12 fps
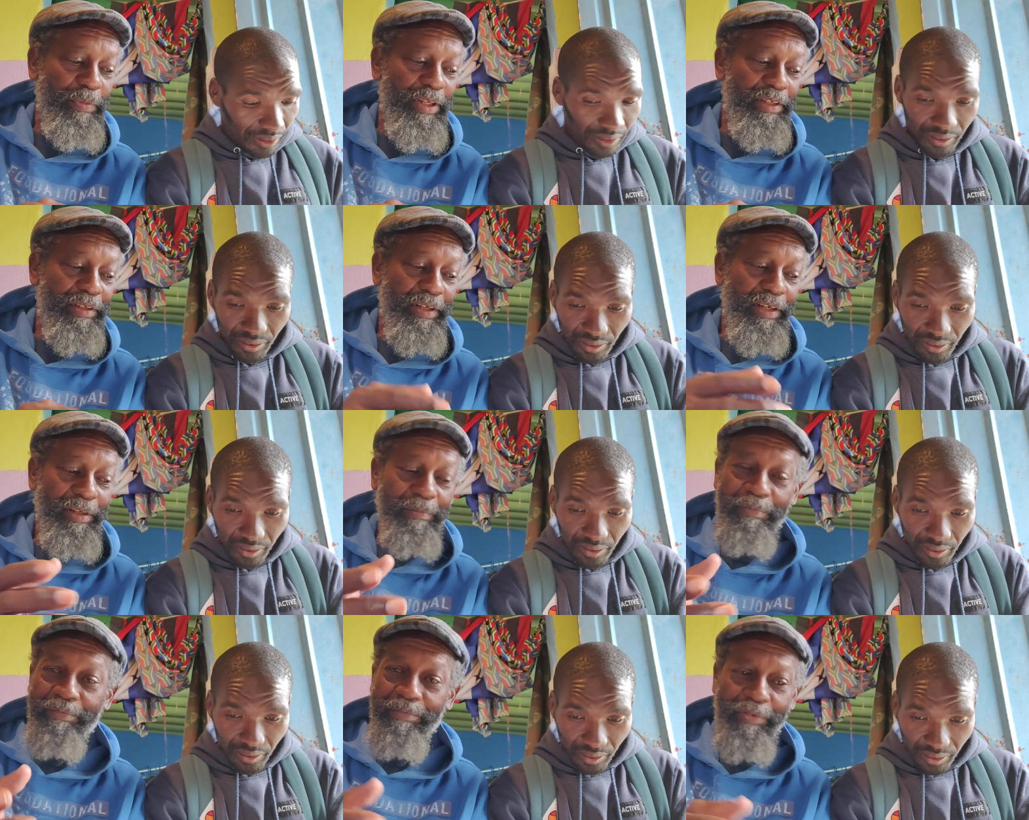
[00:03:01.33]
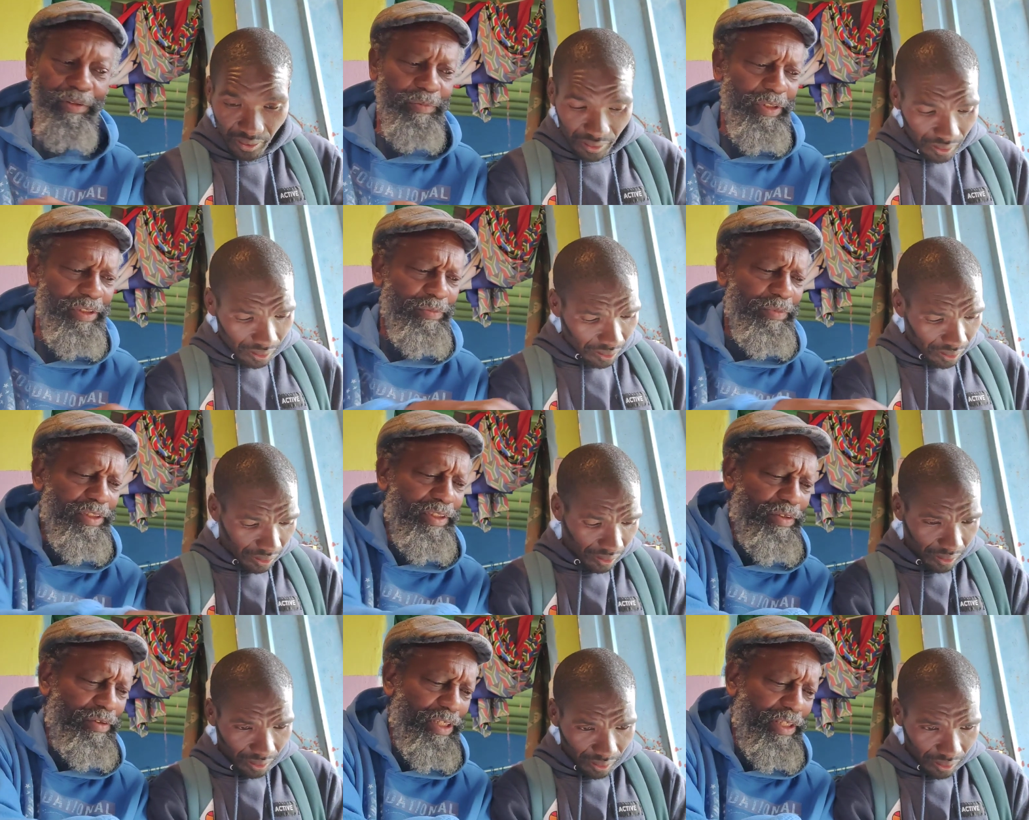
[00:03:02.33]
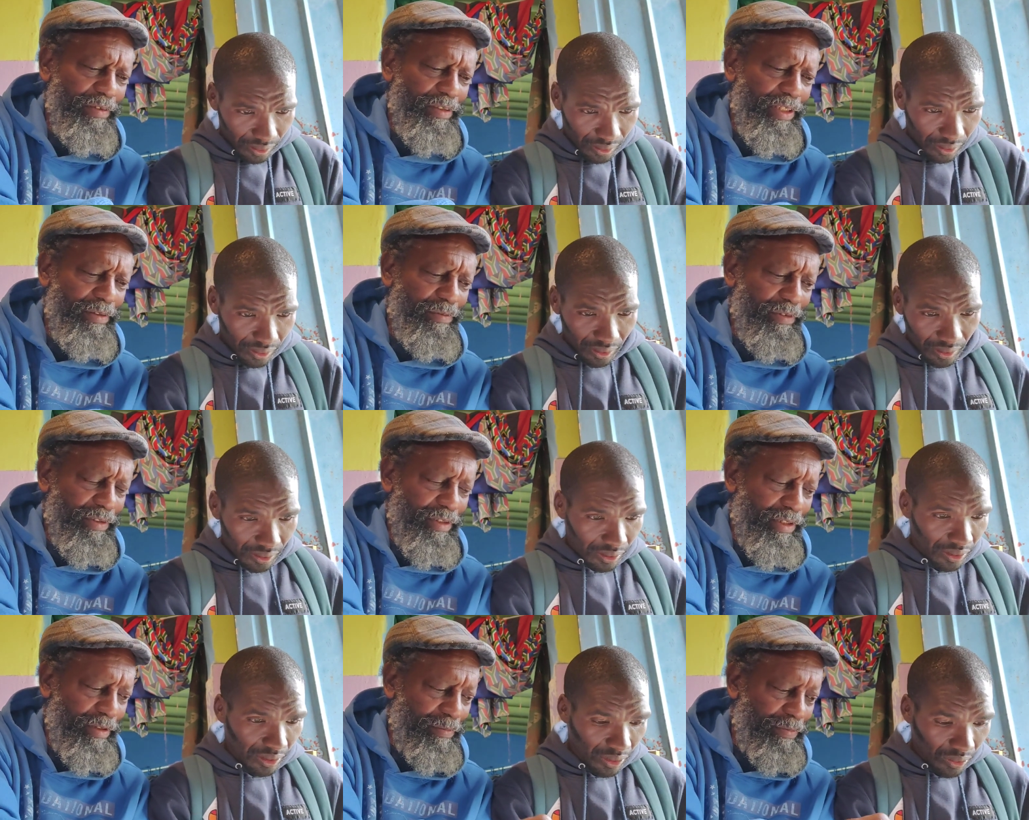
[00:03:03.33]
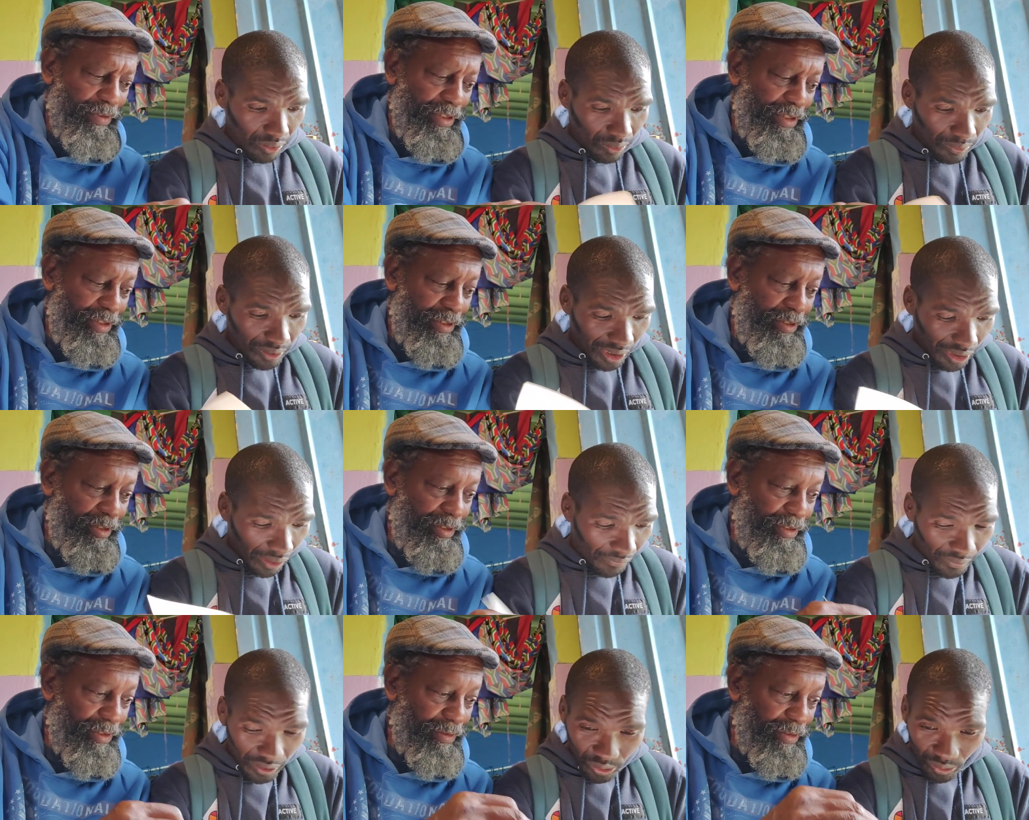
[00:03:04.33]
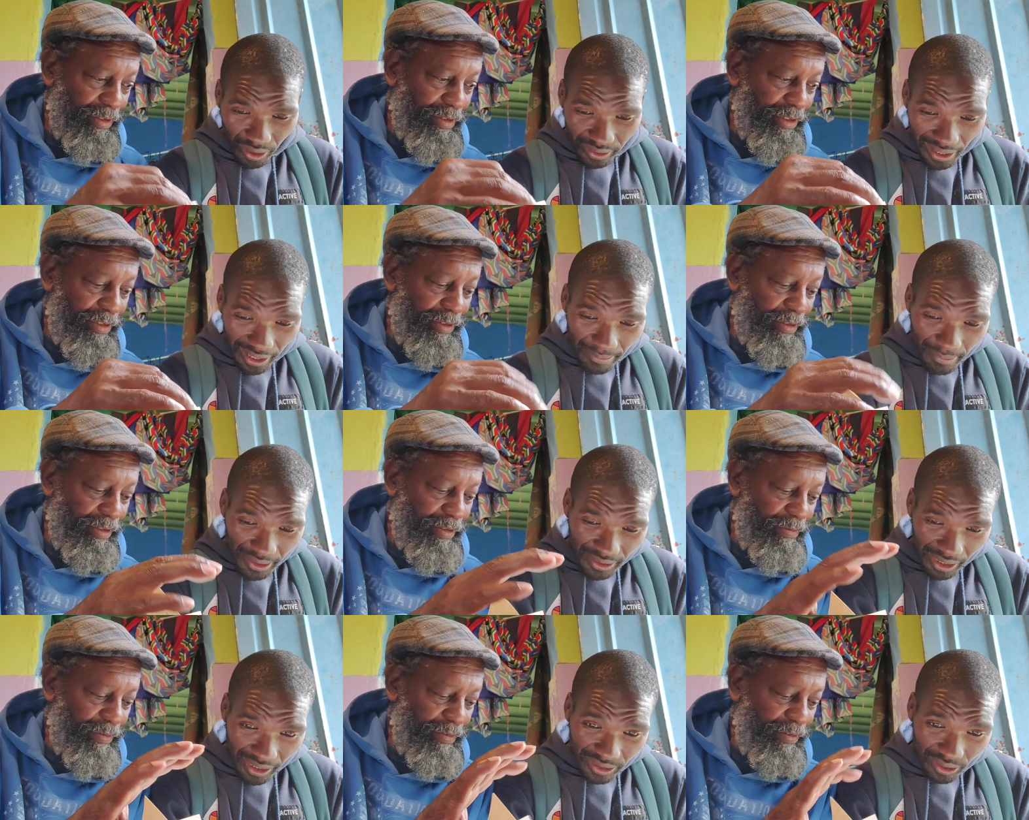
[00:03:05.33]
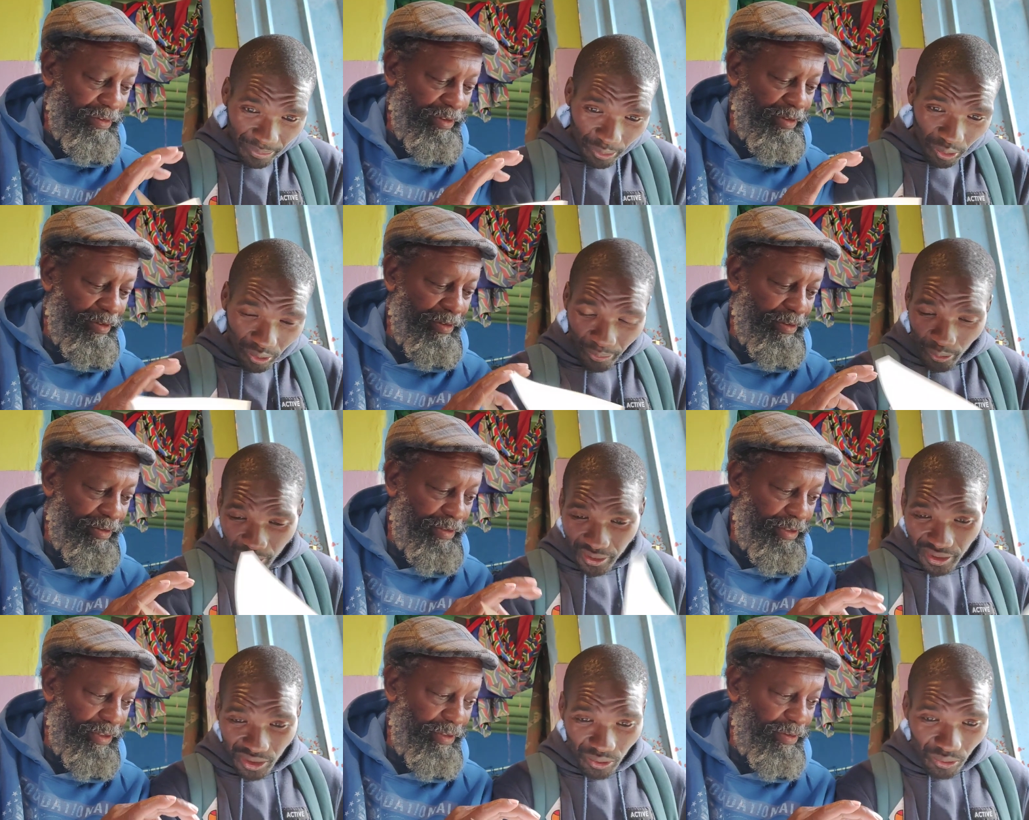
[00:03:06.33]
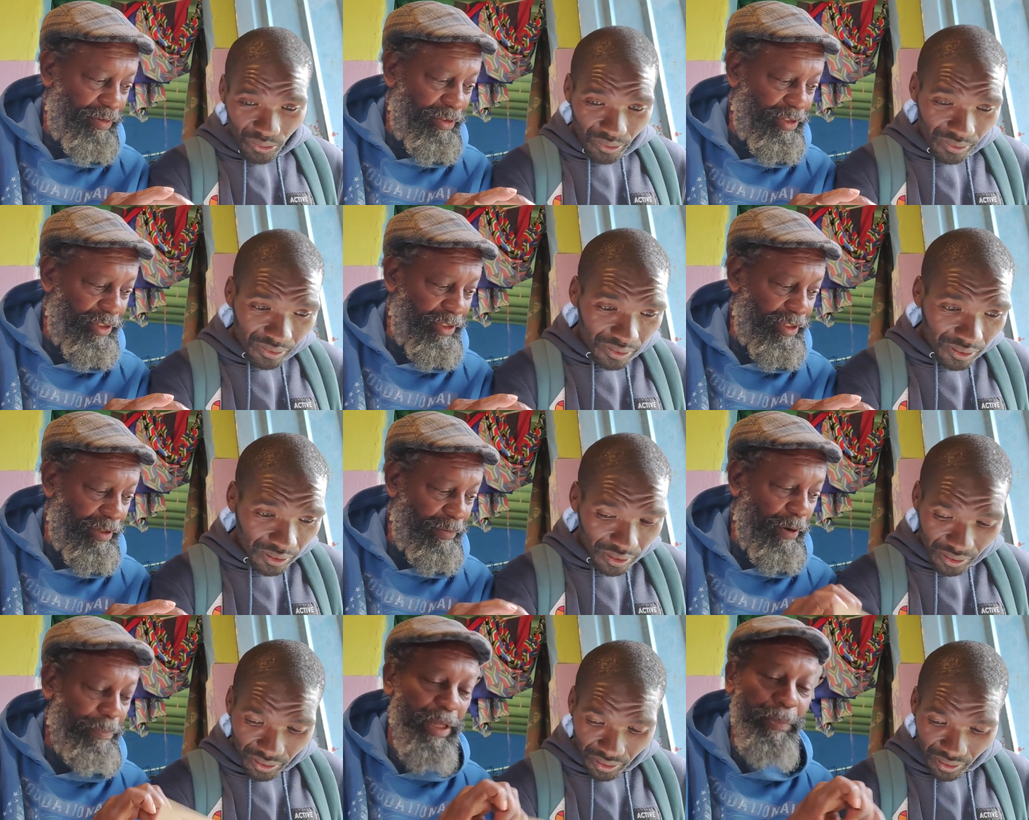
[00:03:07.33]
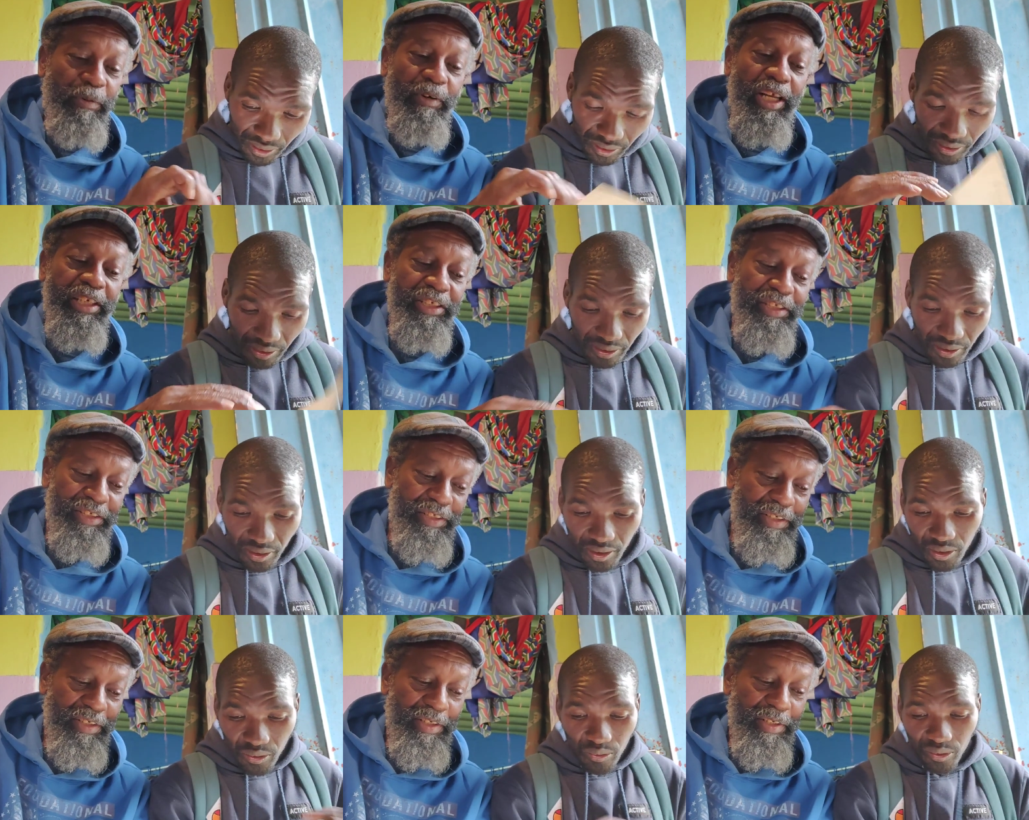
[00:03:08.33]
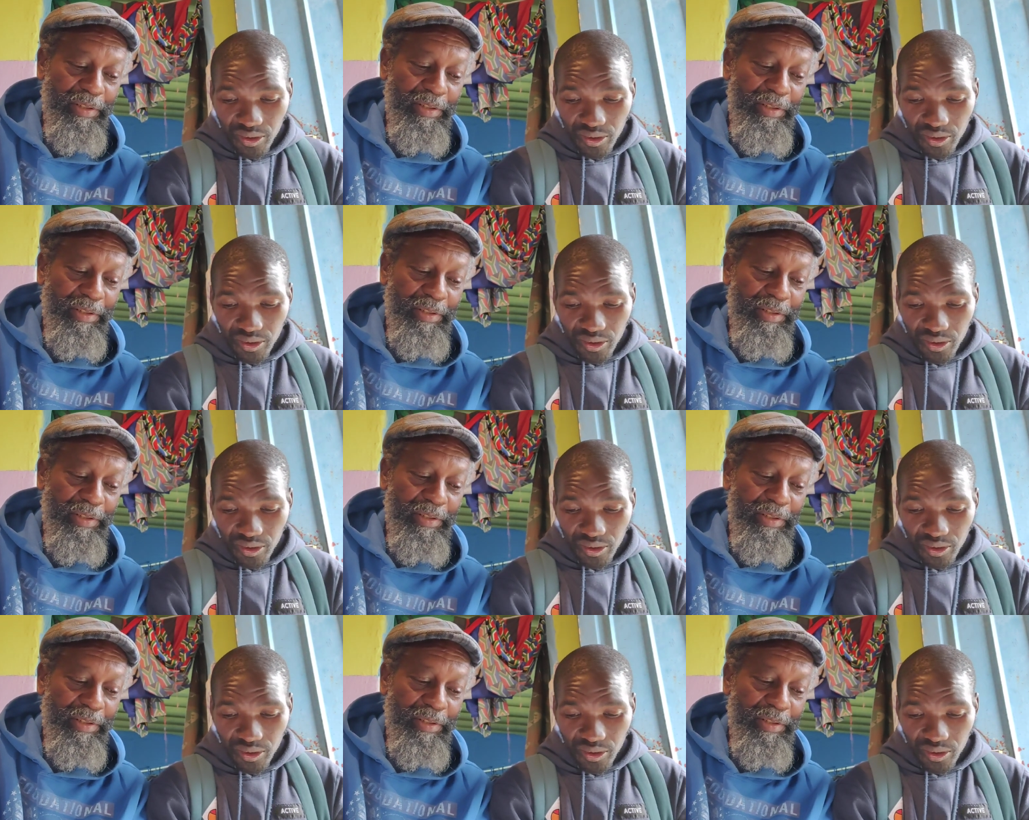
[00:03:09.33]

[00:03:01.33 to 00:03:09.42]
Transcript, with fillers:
Speaker 1: human. What does he call that again? Mr.
Speaker 2: Neely Fuller
Speaker 1: Jr. He calls it people relations.